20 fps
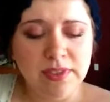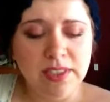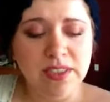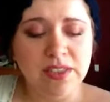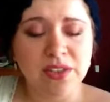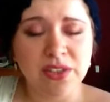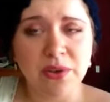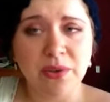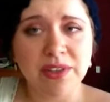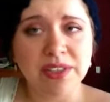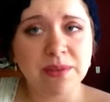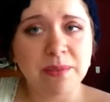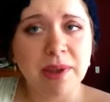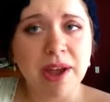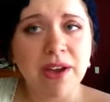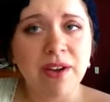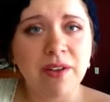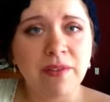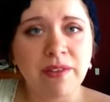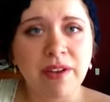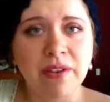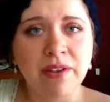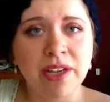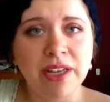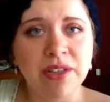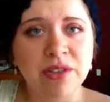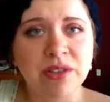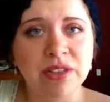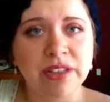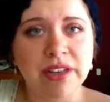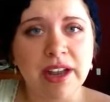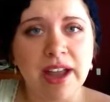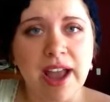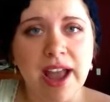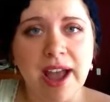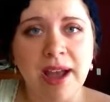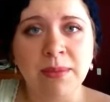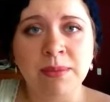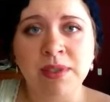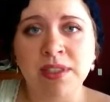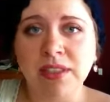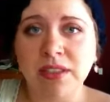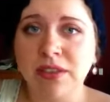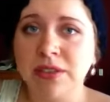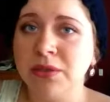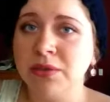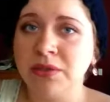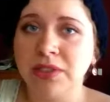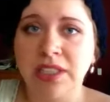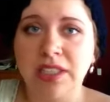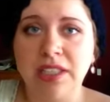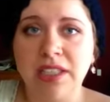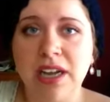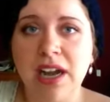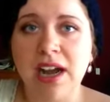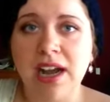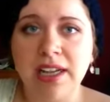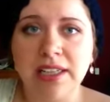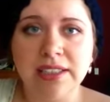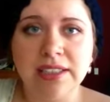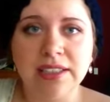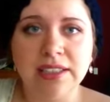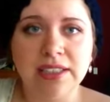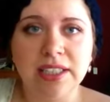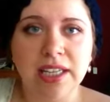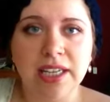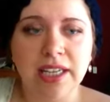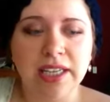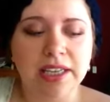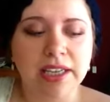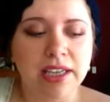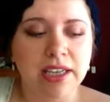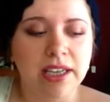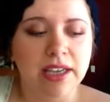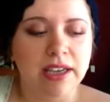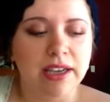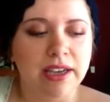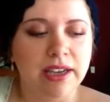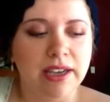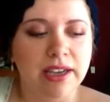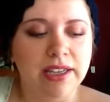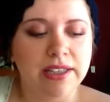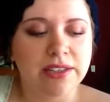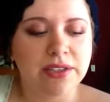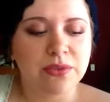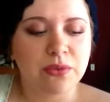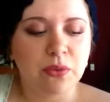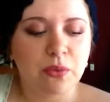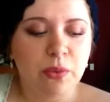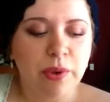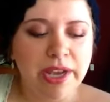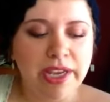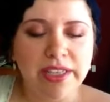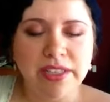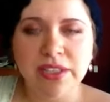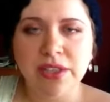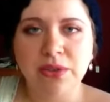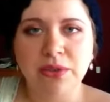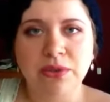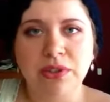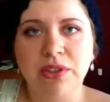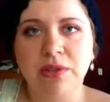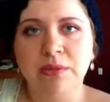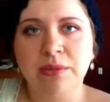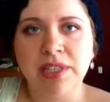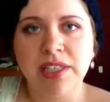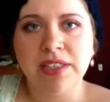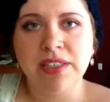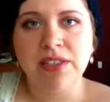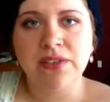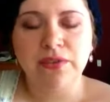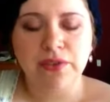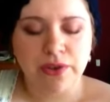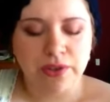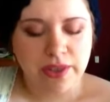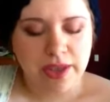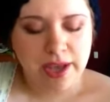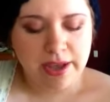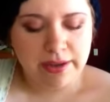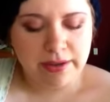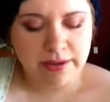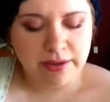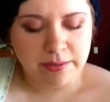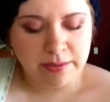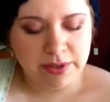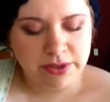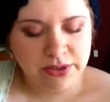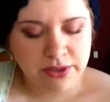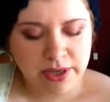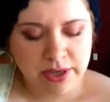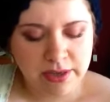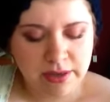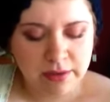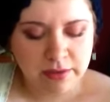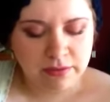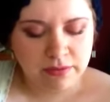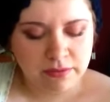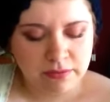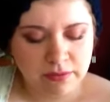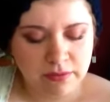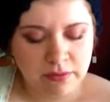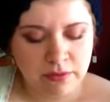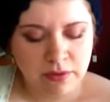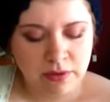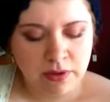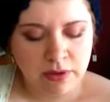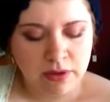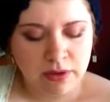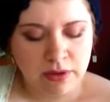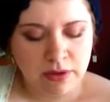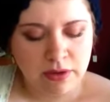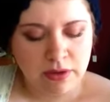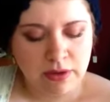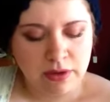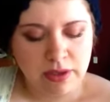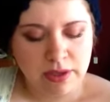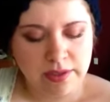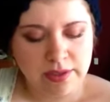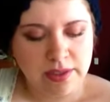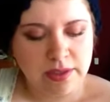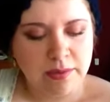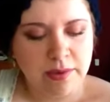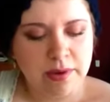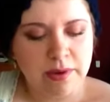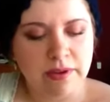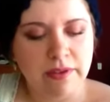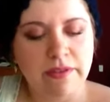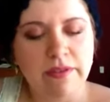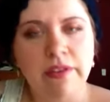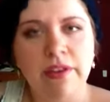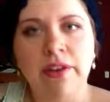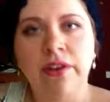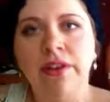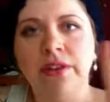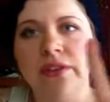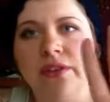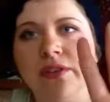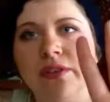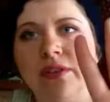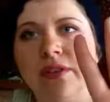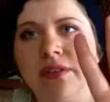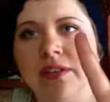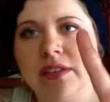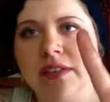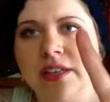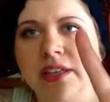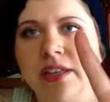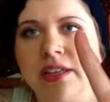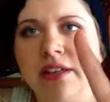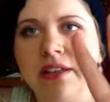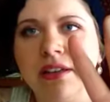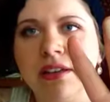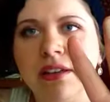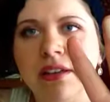So as a powder foundation, absolutely not. Like, it's way too luminous for that. Let me try to get some on my fingers so you can see it.